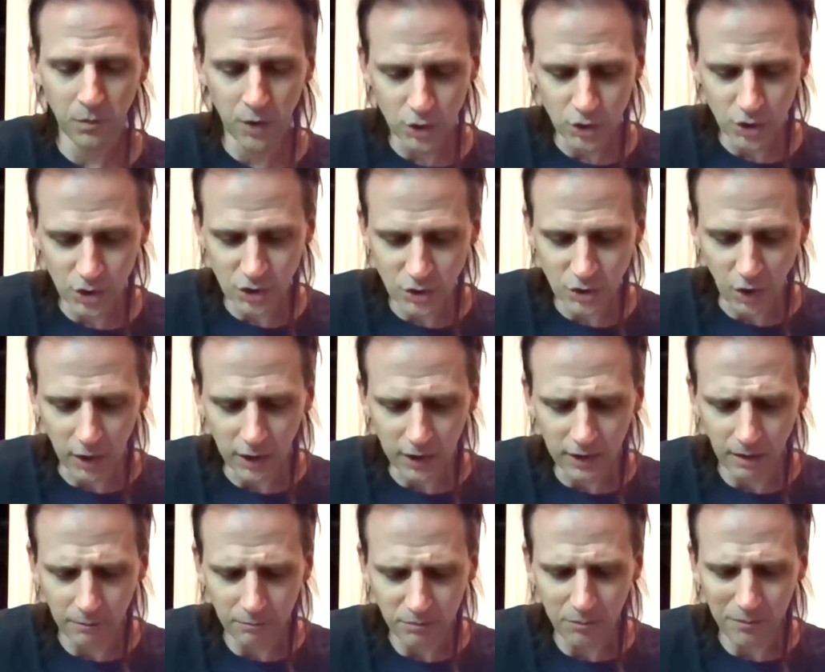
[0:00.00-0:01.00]
She
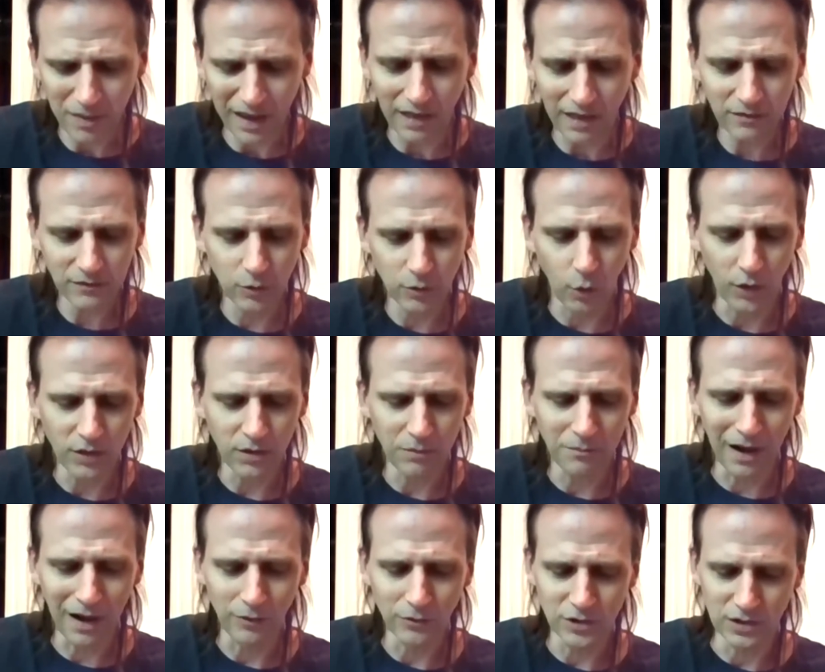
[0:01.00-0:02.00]
started up the path toward the
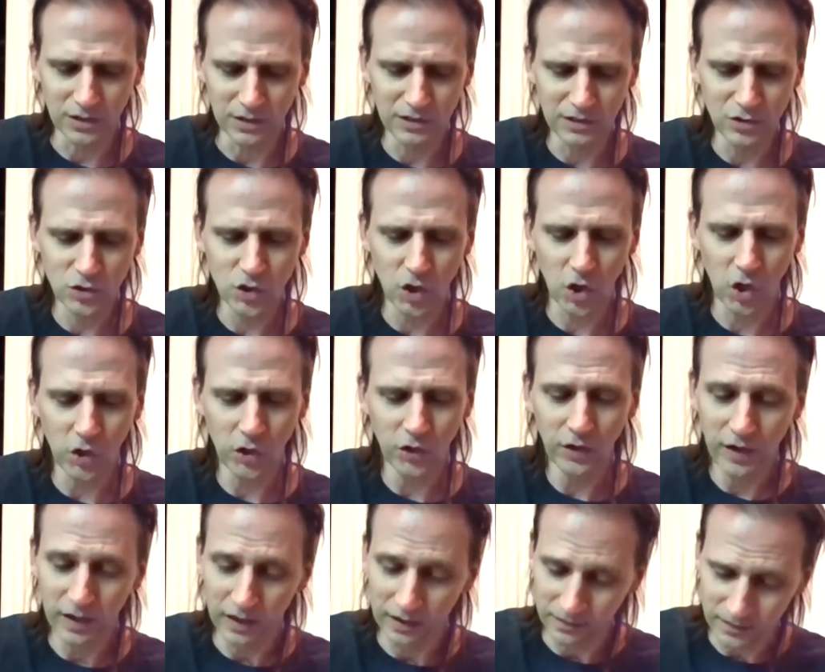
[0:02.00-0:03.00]
mountain and saw,
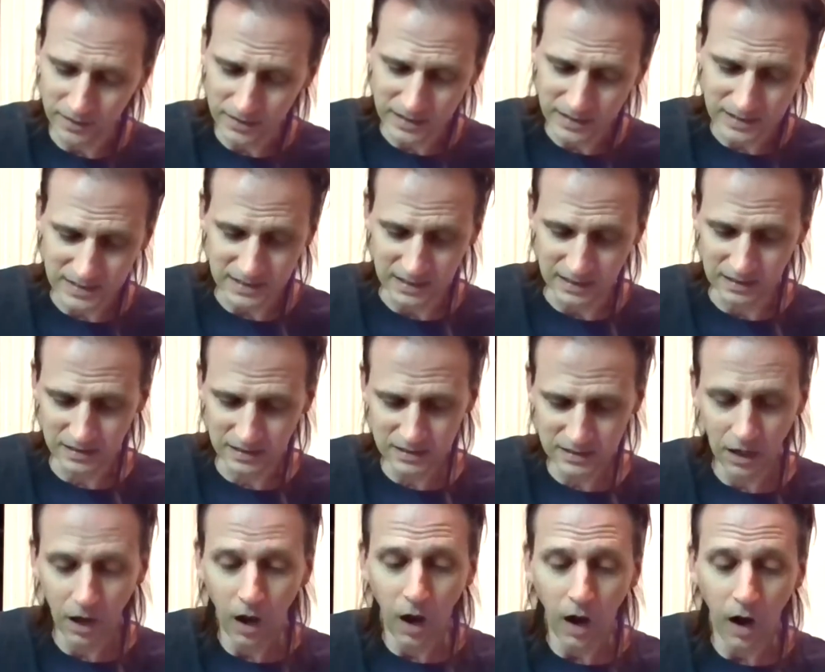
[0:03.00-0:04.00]
in the distance,
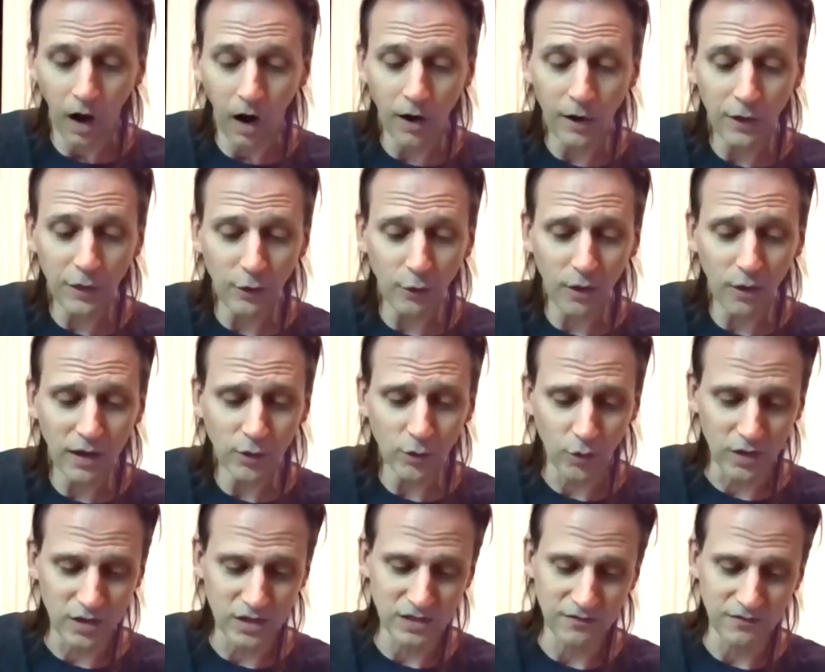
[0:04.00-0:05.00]
Arthur and
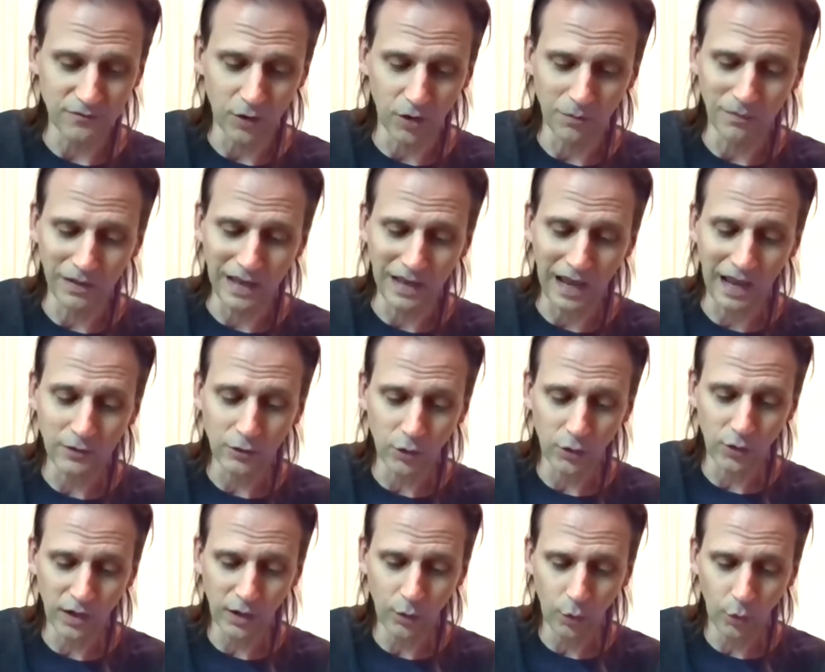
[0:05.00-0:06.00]
Christopher
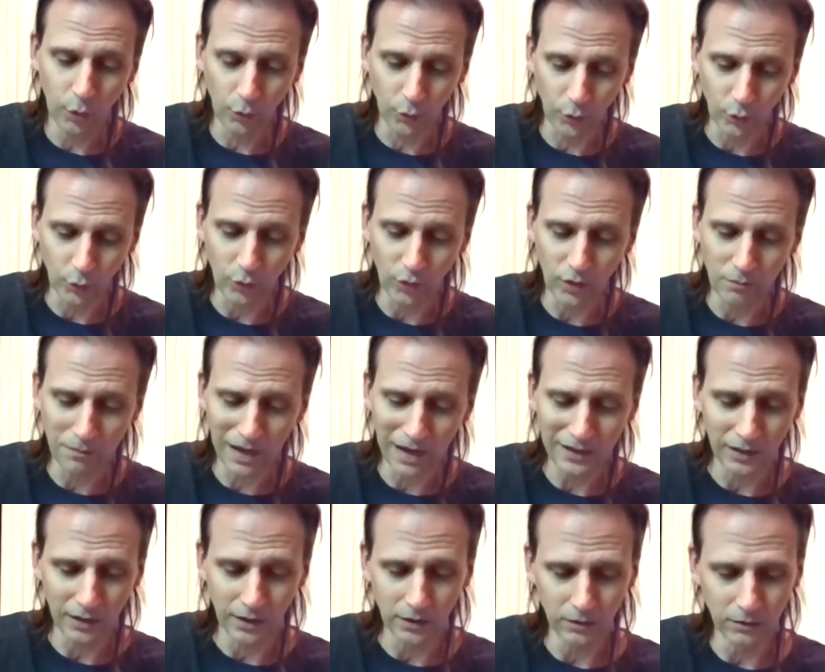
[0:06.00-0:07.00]
meandering through the
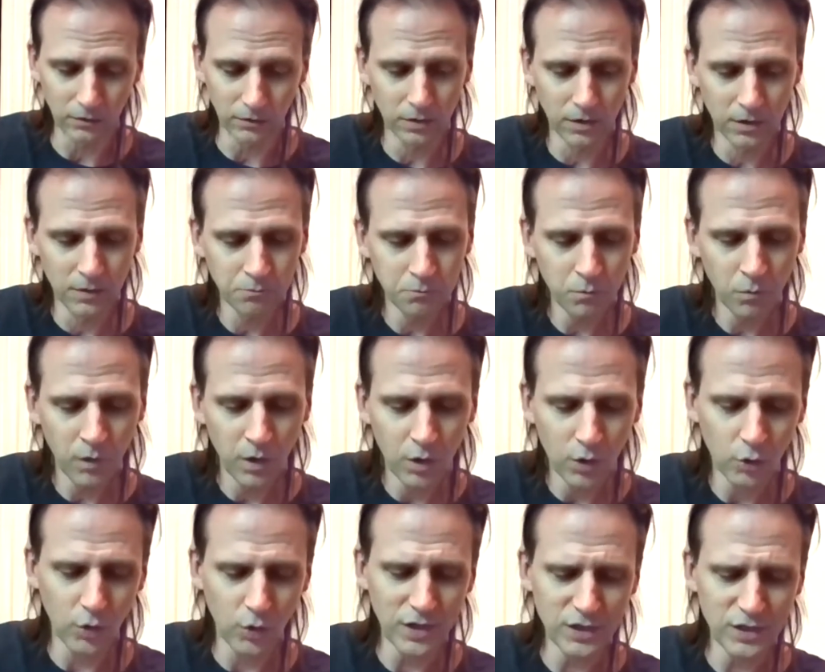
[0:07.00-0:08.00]
meadow.
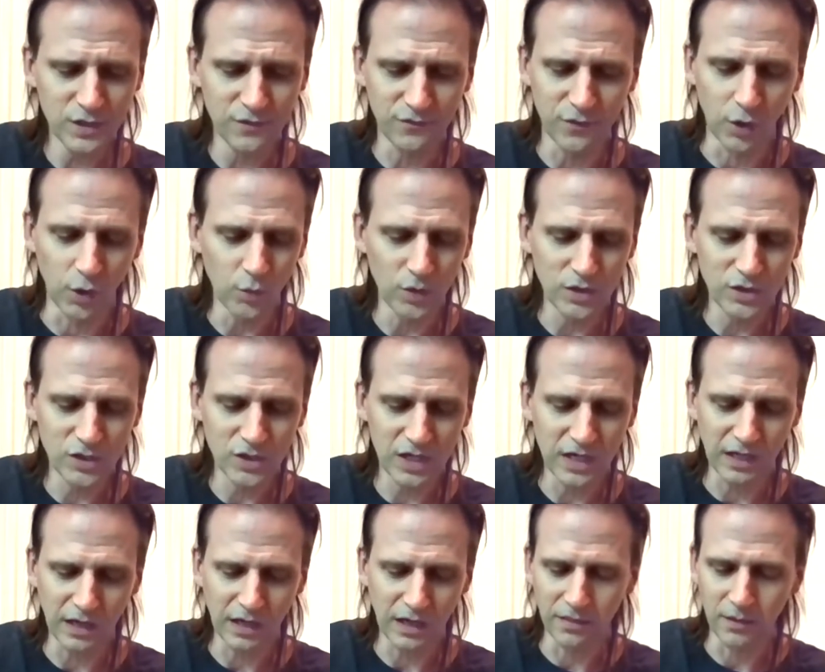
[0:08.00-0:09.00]
Christopher was
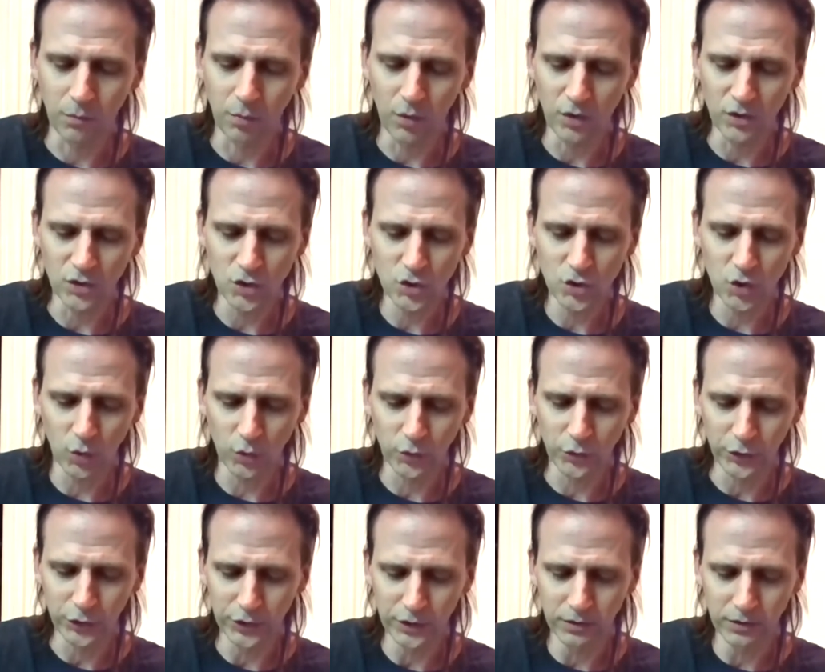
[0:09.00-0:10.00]
sitting on the boy's
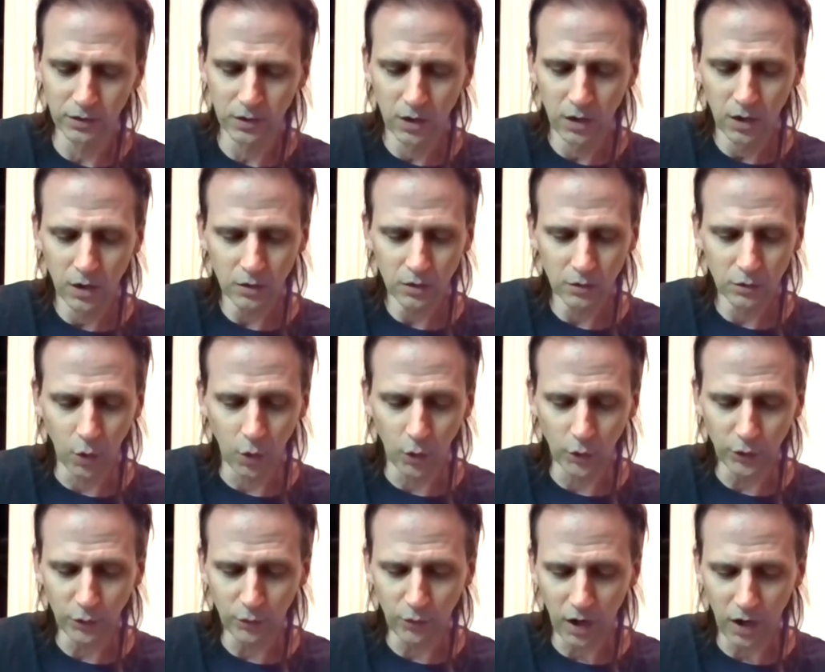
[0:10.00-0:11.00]
shoulder.
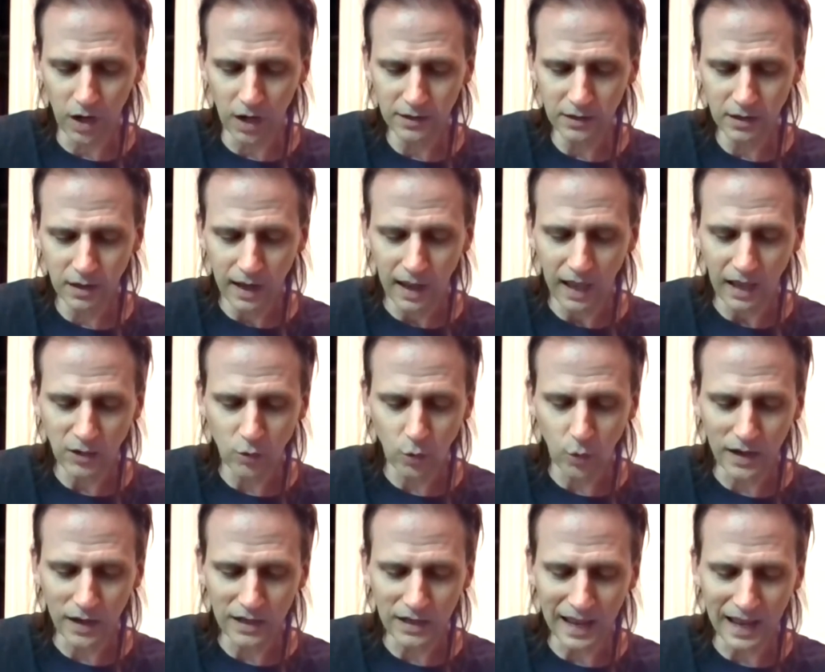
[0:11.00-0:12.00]
Goldenrod and
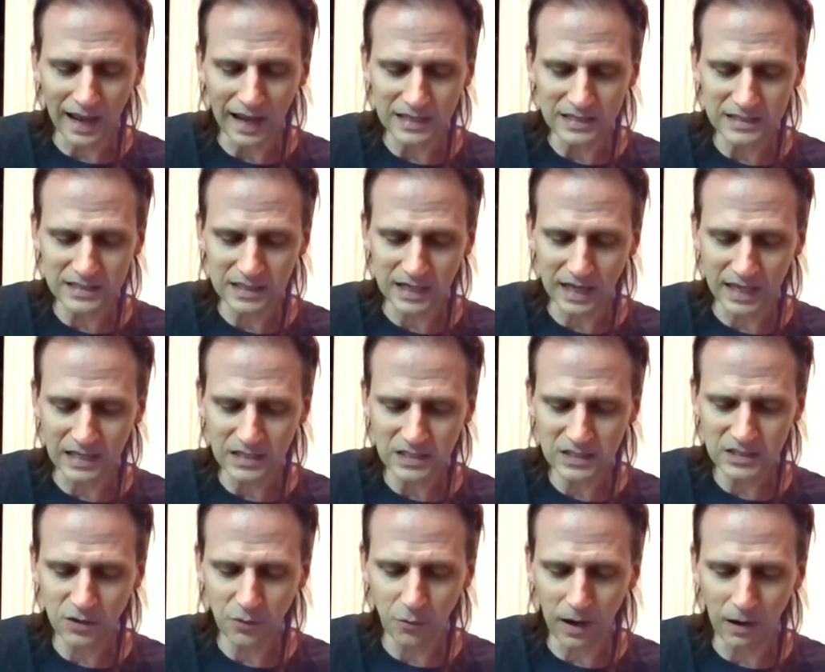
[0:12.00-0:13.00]
Queen Anne's lace
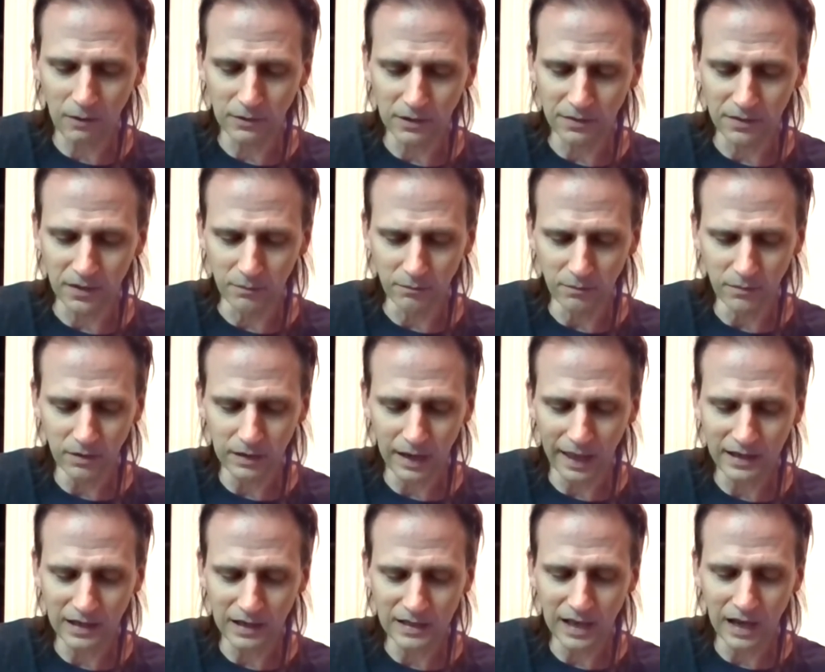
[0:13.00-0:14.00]
surrounded them
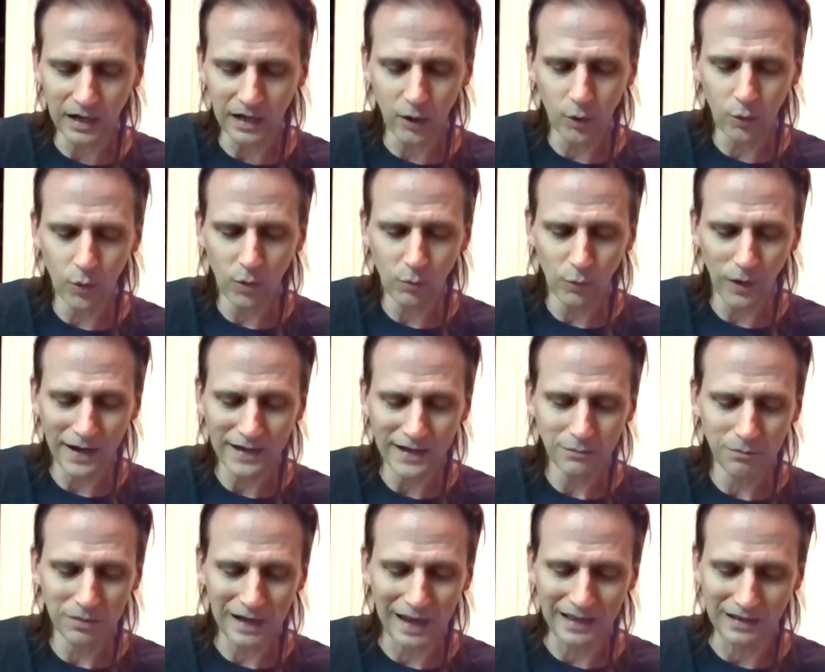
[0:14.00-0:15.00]
like a yellow and white
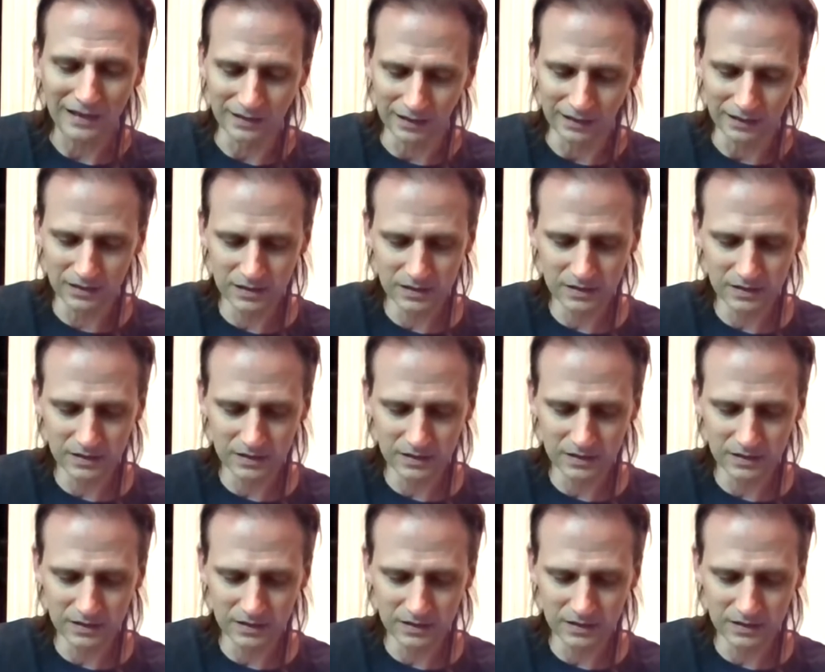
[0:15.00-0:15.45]
blanket.